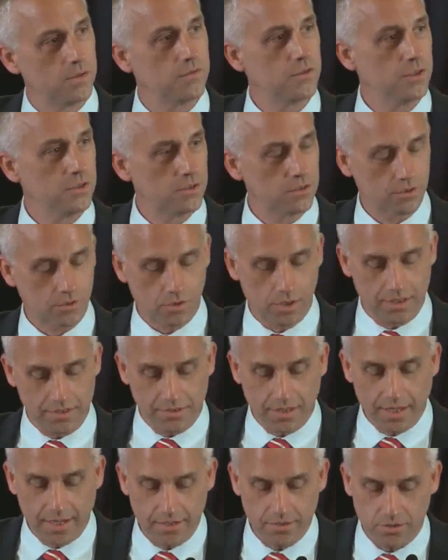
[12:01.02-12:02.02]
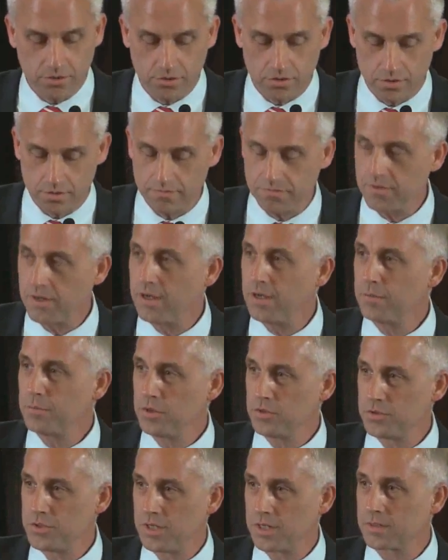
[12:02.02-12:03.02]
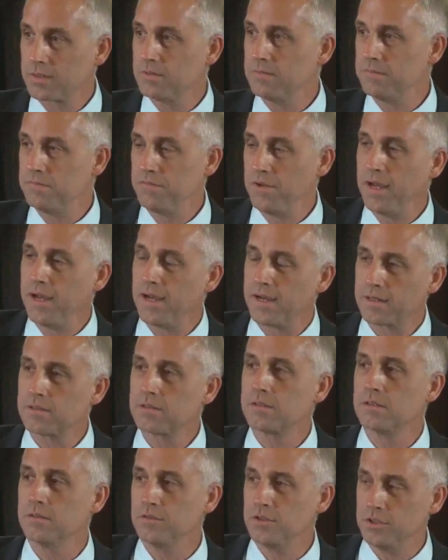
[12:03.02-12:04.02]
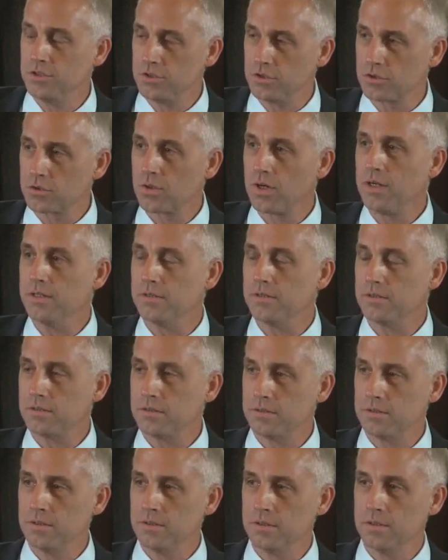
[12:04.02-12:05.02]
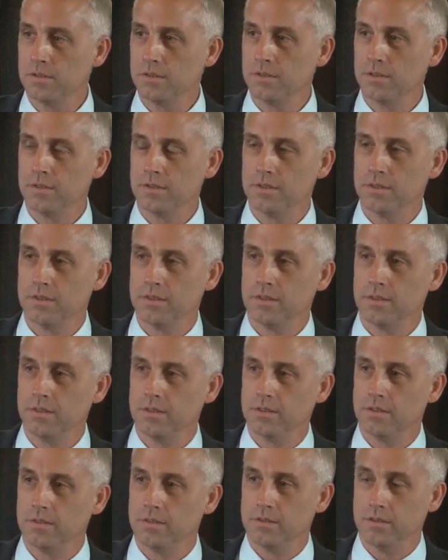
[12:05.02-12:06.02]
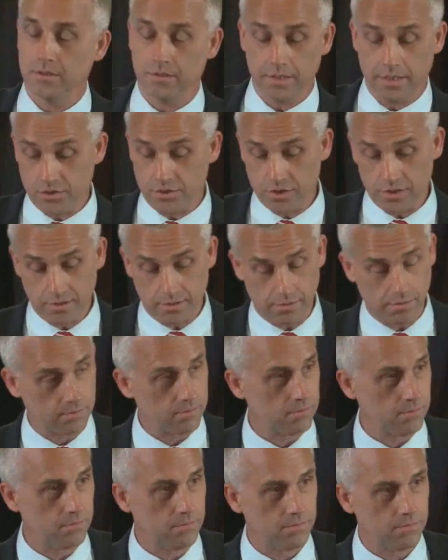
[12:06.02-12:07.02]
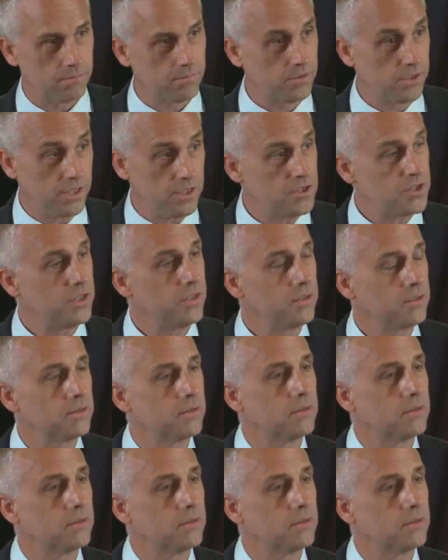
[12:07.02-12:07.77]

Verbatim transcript: of Jesus Christ. They had certifiable, objective facts of Jesus Christ. Is that just teaching?